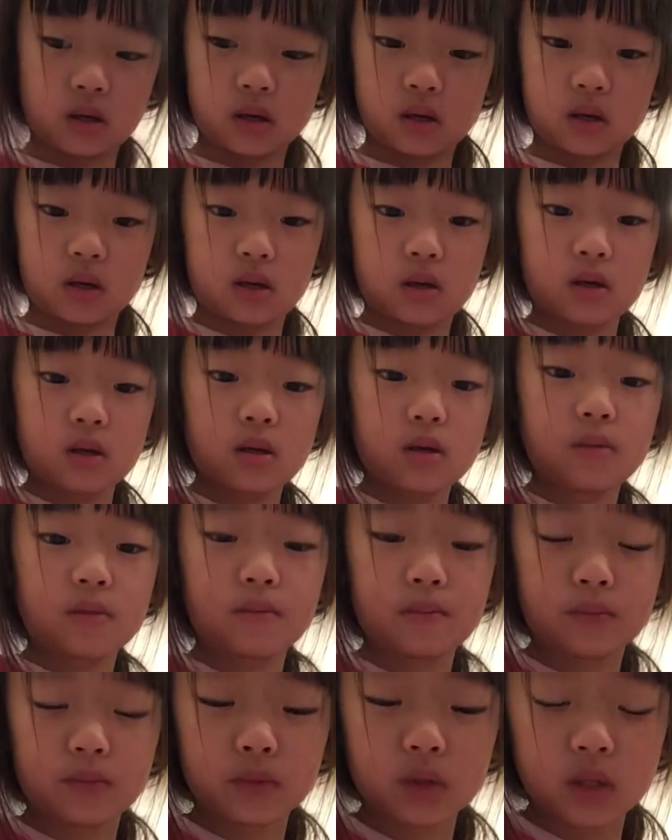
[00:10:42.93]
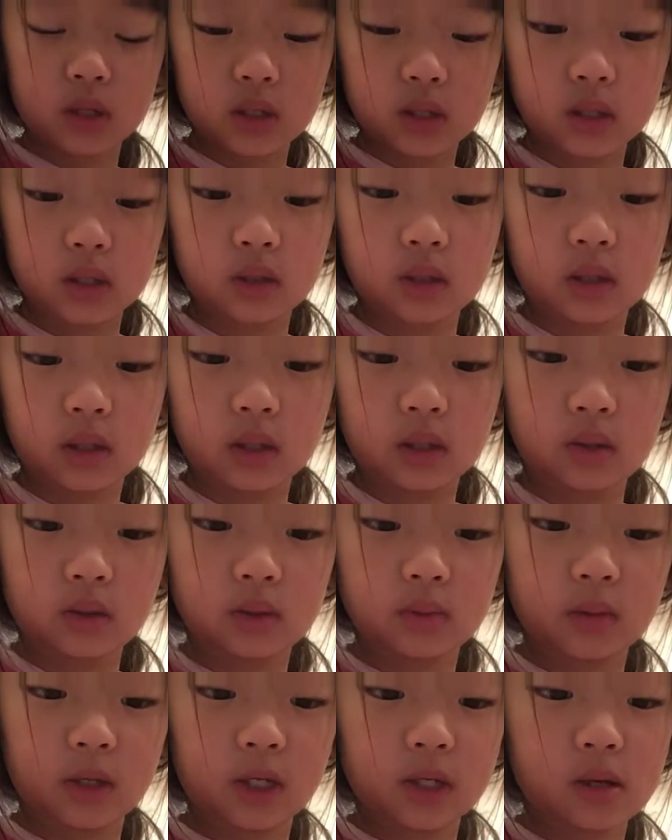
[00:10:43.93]
in so that
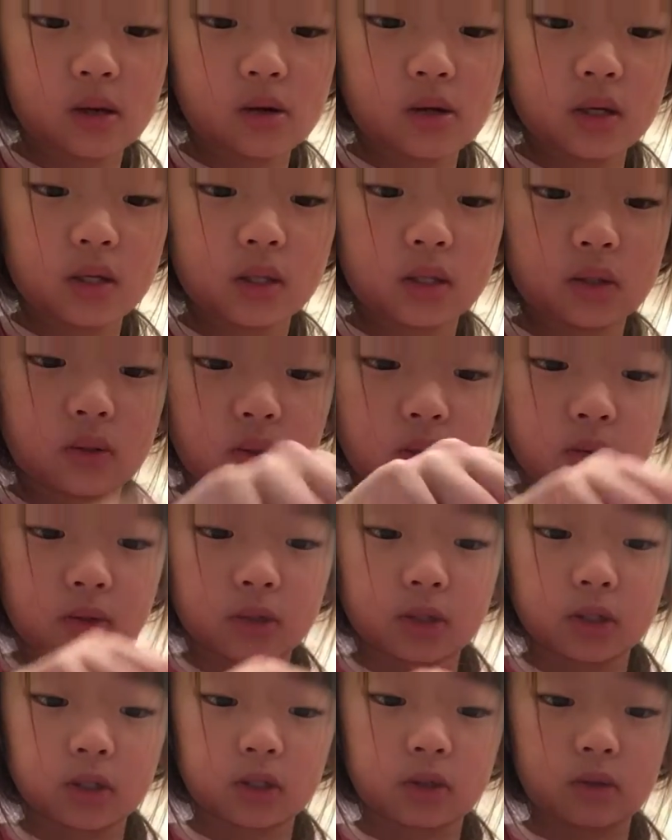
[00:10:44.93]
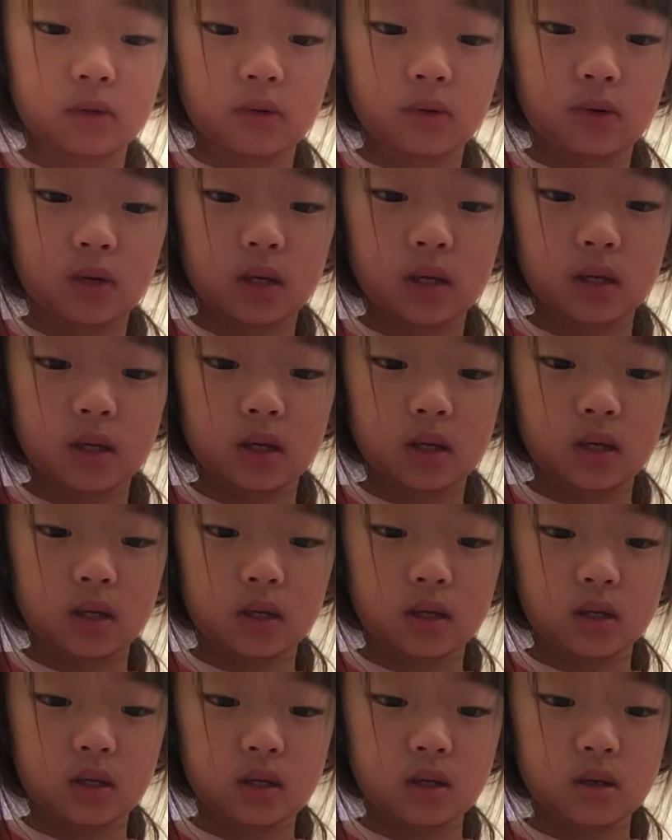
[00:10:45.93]
you basically sort of screw it
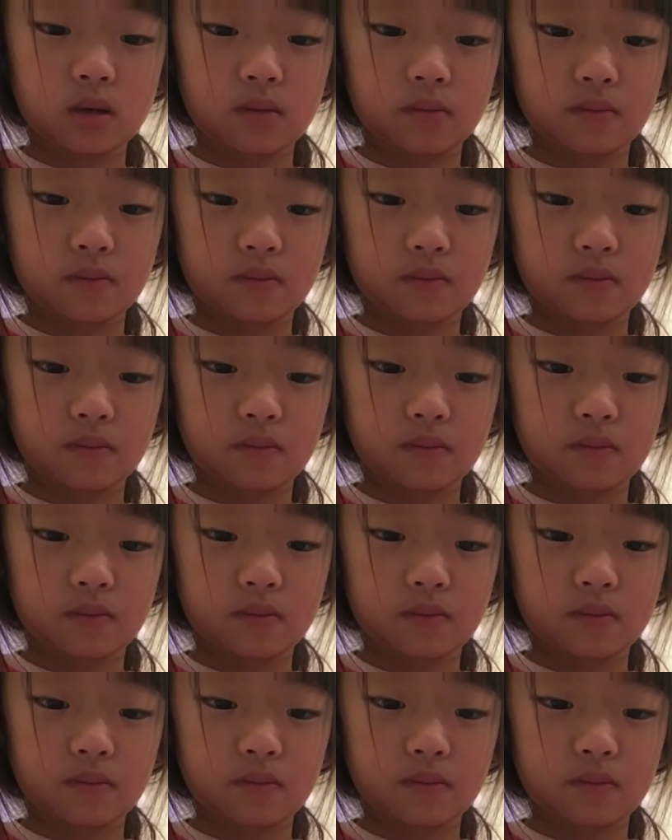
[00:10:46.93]
in.